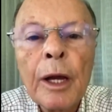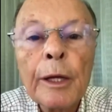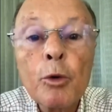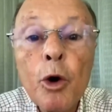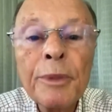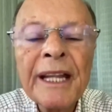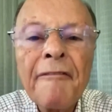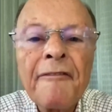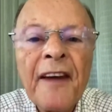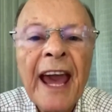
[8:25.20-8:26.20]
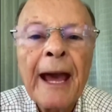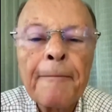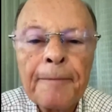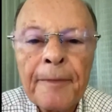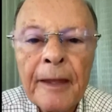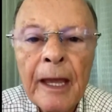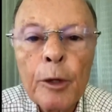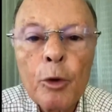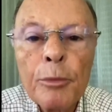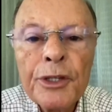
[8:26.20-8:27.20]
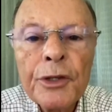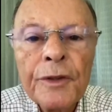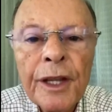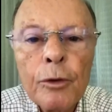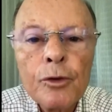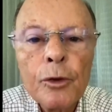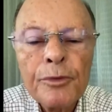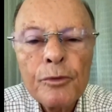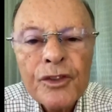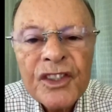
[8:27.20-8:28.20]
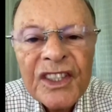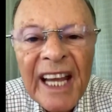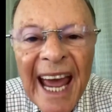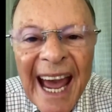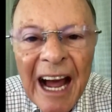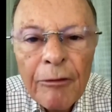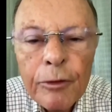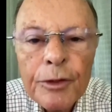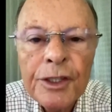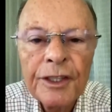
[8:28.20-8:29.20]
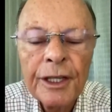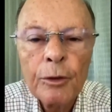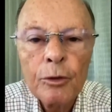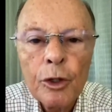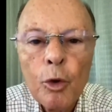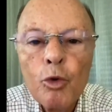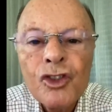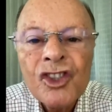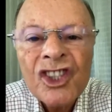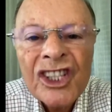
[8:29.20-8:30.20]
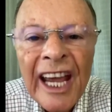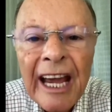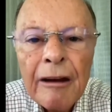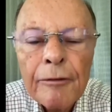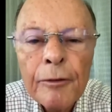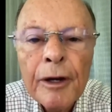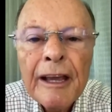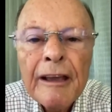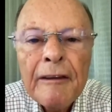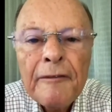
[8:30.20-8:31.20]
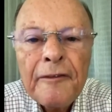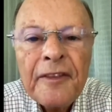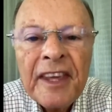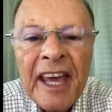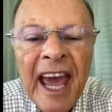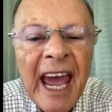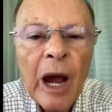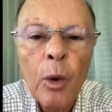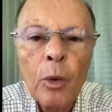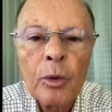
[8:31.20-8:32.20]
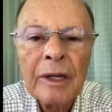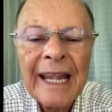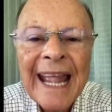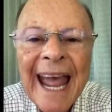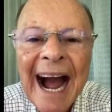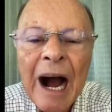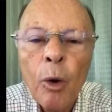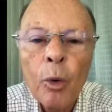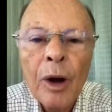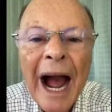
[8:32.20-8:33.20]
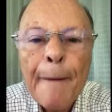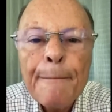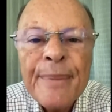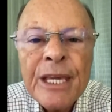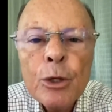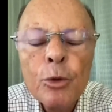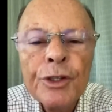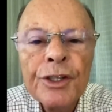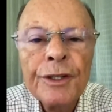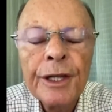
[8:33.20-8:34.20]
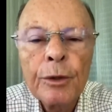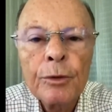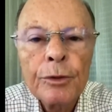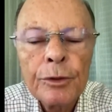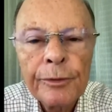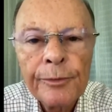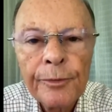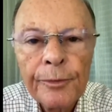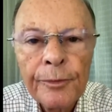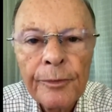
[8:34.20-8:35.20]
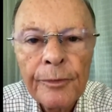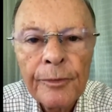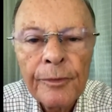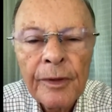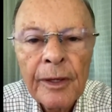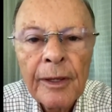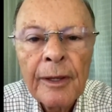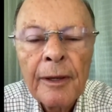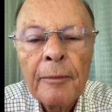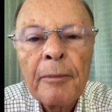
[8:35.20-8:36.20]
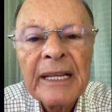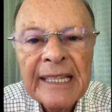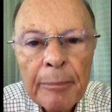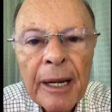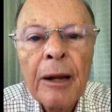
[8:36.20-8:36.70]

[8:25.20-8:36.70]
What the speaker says: Abraham was a man of faith, a man of God, a true servant of God, who was faithful, loyal, a friend, a God's friend.